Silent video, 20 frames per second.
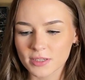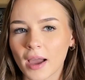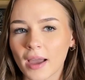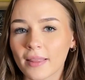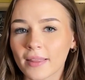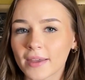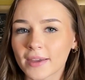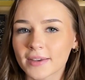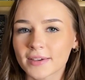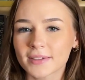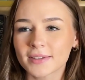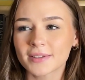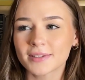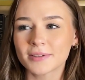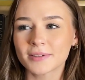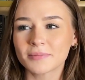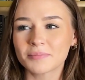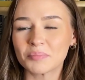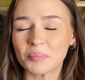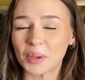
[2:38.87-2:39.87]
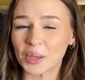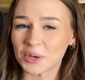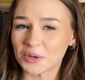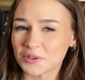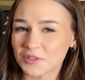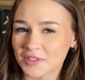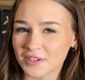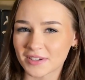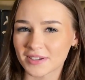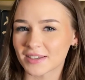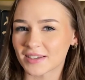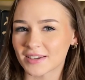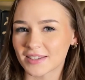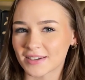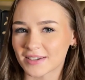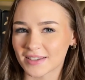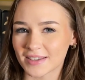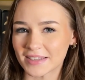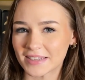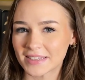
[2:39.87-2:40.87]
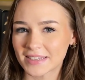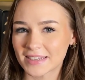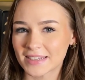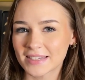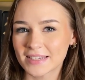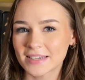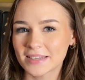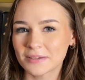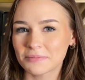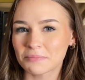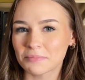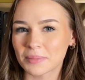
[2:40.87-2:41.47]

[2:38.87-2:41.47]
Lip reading: I liked it better than Done and Dusted,